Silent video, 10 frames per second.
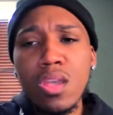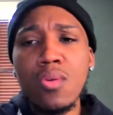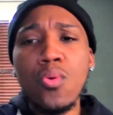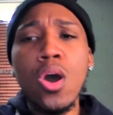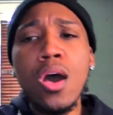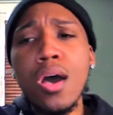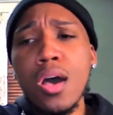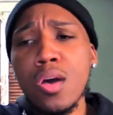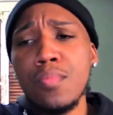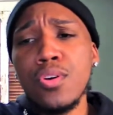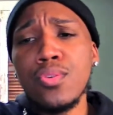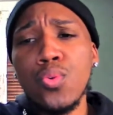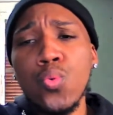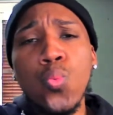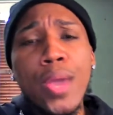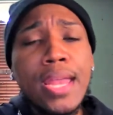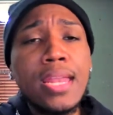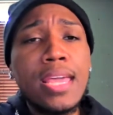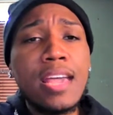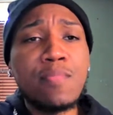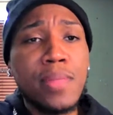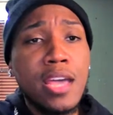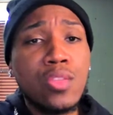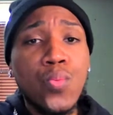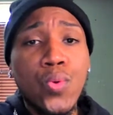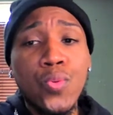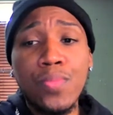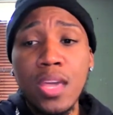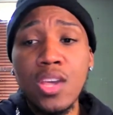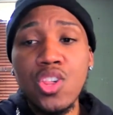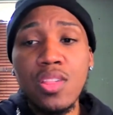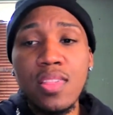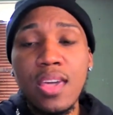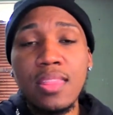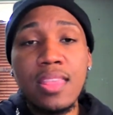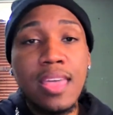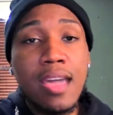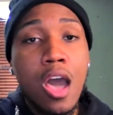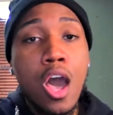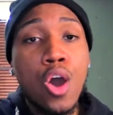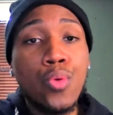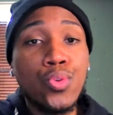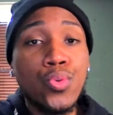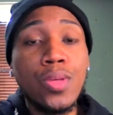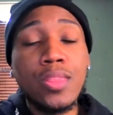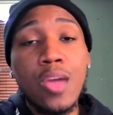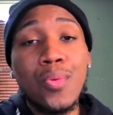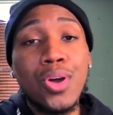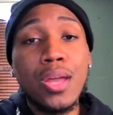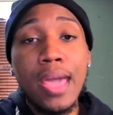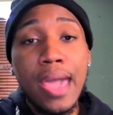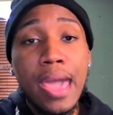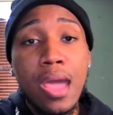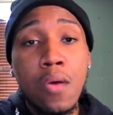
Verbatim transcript: Um, Wendy explained the room thing. She said that they all knew that they were gonna have